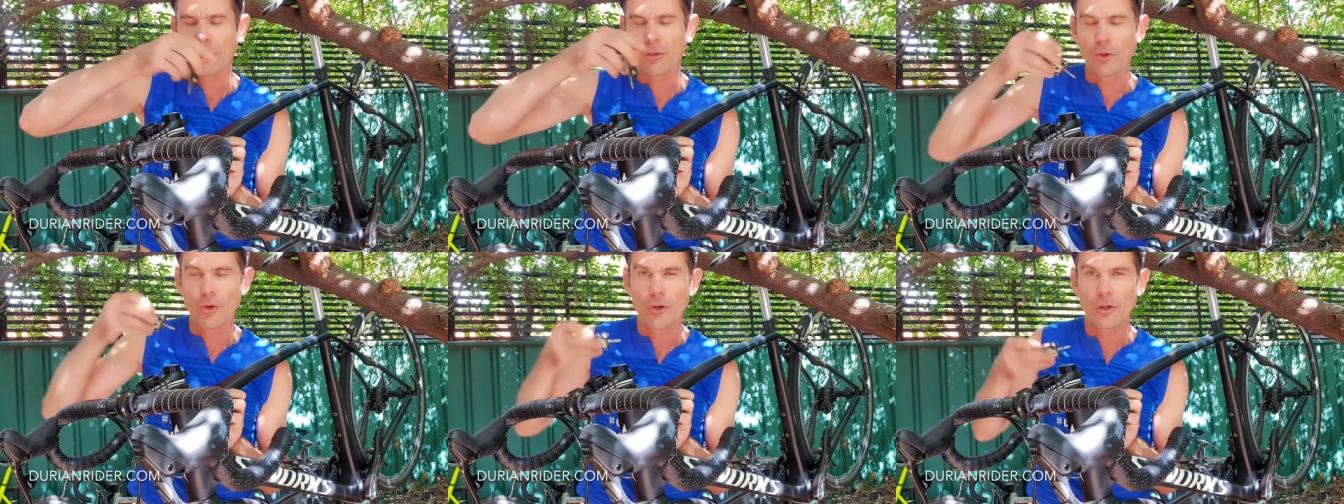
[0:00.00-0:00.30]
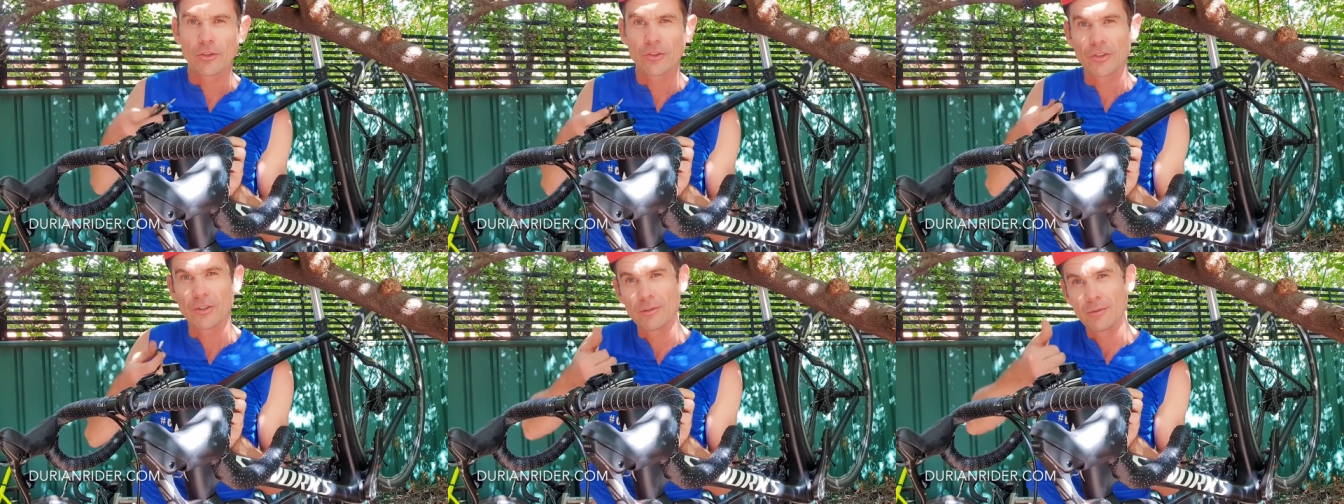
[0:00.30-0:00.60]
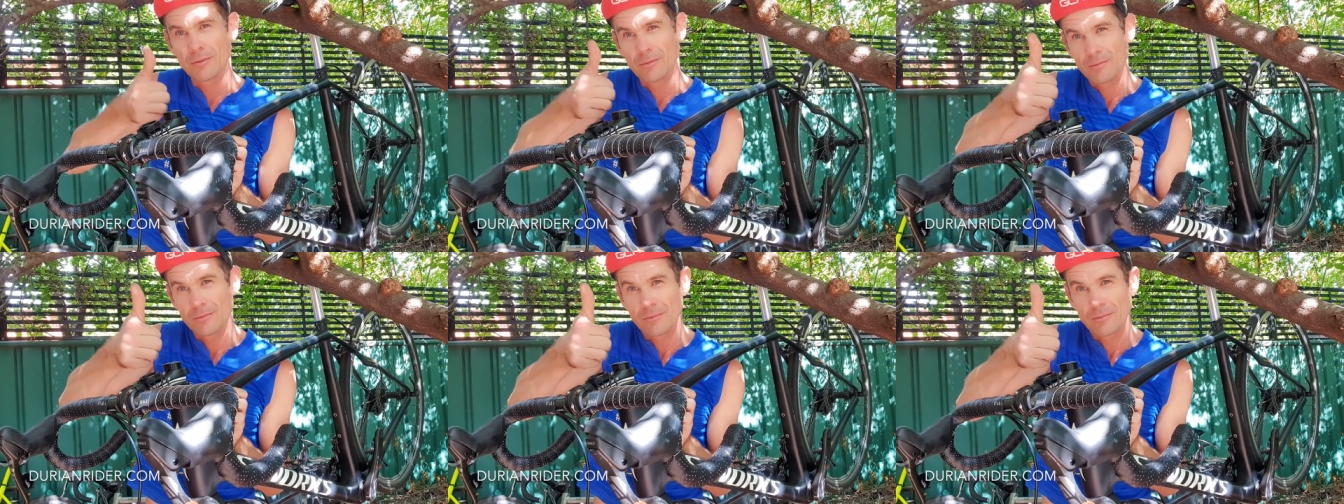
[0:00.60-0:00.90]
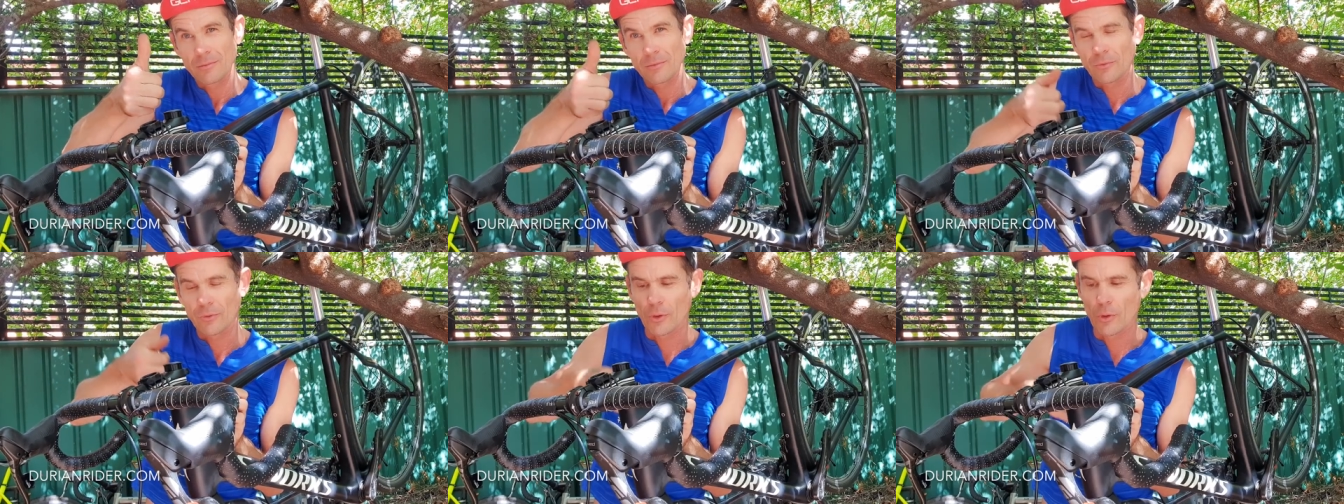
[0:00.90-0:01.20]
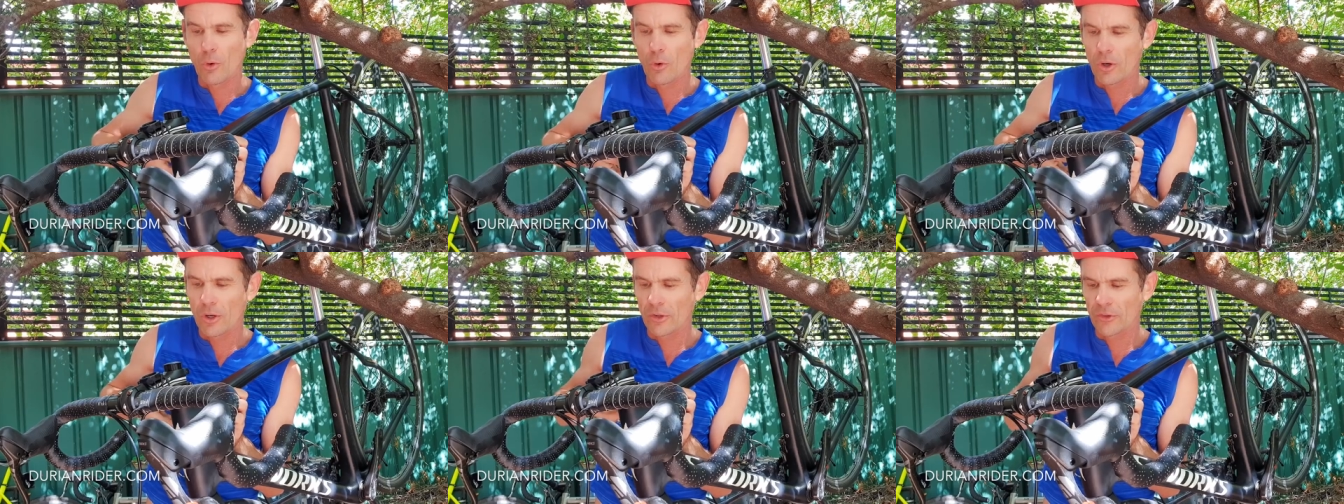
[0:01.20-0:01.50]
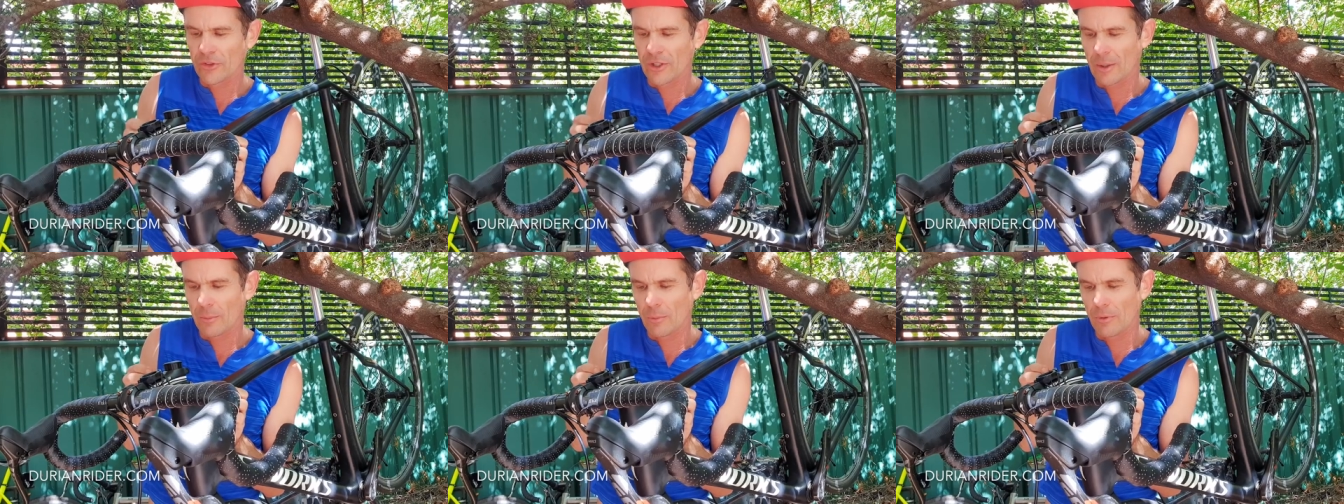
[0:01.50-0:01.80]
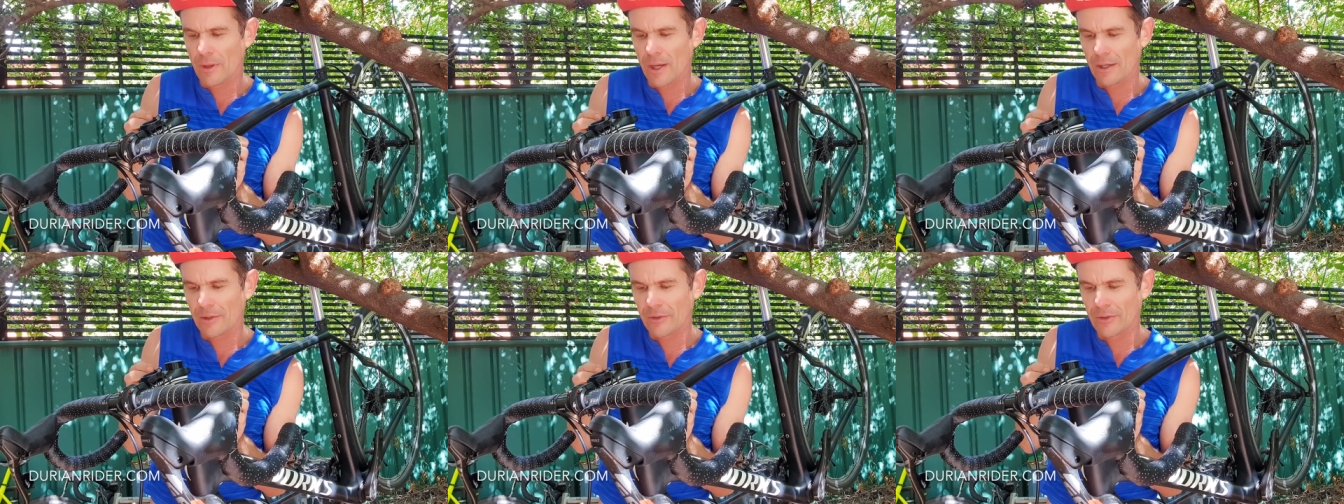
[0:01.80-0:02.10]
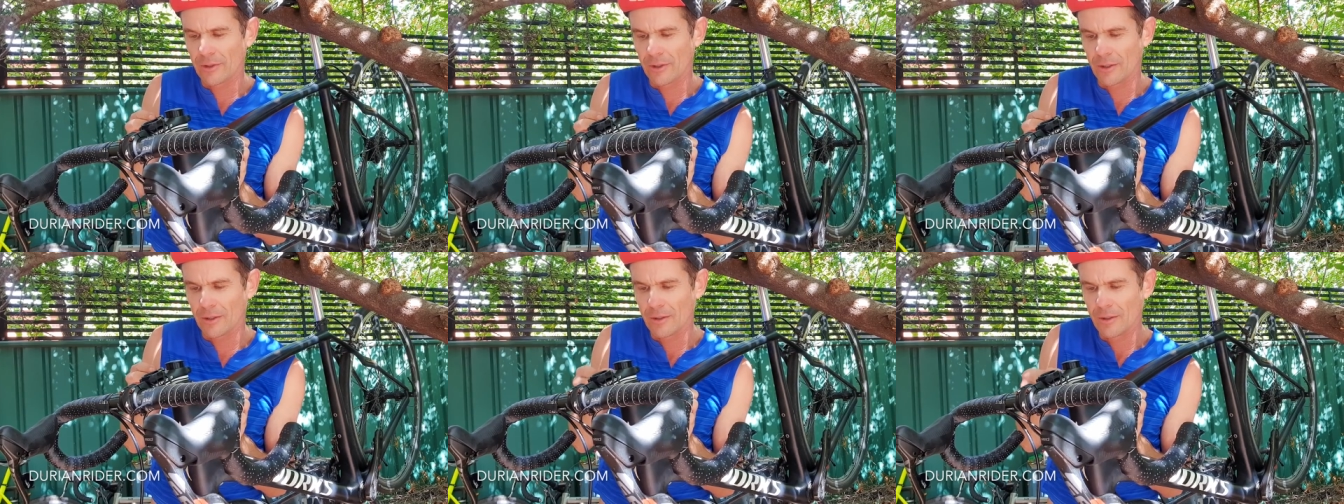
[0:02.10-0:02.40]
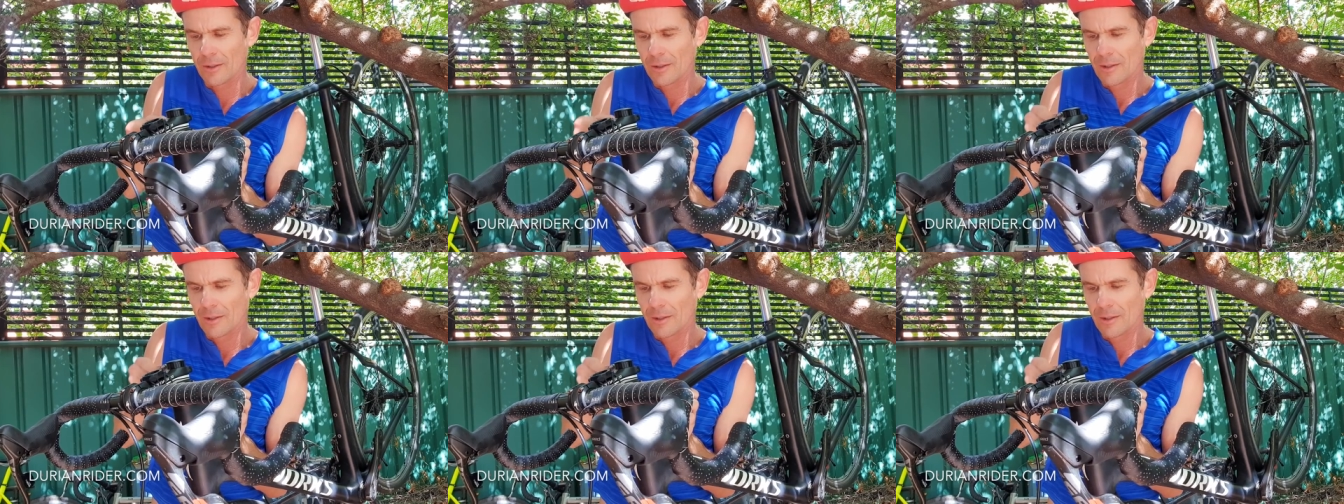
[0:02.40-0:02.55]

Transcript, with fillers: Ferguson for hooking us up with that uh,